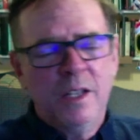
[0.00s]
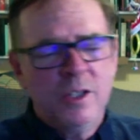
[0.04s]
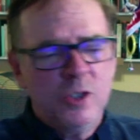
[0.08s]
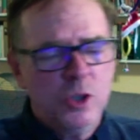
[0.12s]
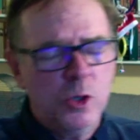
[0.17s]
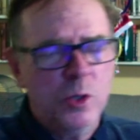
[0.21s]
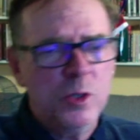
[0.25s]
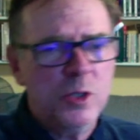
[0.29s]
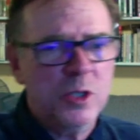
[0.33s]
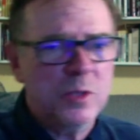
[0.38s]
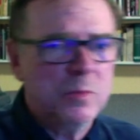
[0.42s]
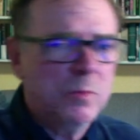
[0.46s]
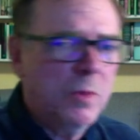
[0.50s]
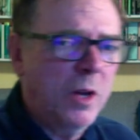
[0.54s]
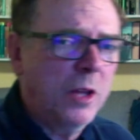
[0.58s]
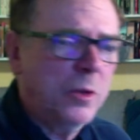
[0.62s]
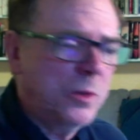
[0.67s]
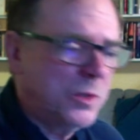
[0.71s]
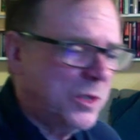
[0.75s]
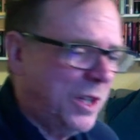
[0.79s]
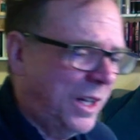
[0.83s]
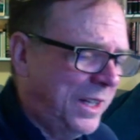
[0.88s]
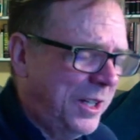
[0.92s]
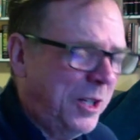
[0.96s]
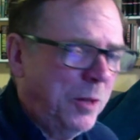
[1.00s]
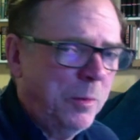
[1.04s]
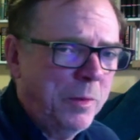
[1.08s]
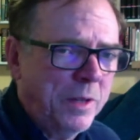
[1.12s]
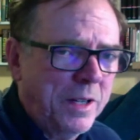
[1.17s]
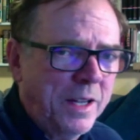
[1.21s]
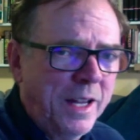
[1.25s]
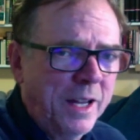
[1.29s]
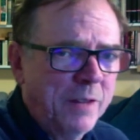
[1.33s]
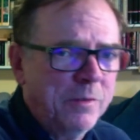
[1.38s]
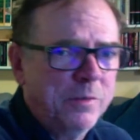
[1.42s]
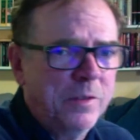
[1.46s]
George's Mother is a little bit
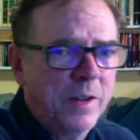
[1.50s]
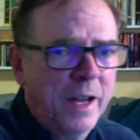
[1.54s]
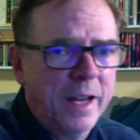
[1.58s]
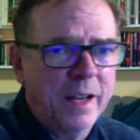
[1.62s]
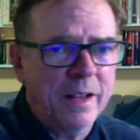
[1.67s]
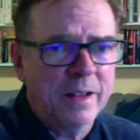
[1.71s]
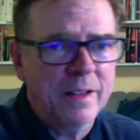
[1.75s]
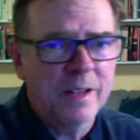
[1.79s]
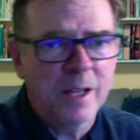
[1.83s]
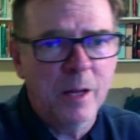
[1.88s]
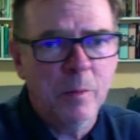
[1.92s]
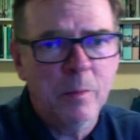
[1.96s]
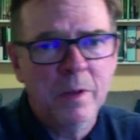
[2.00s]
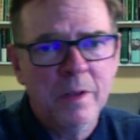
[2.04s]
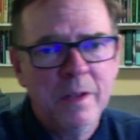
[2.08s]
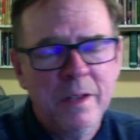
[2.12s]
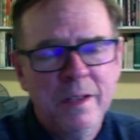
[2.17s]
like Fight Club.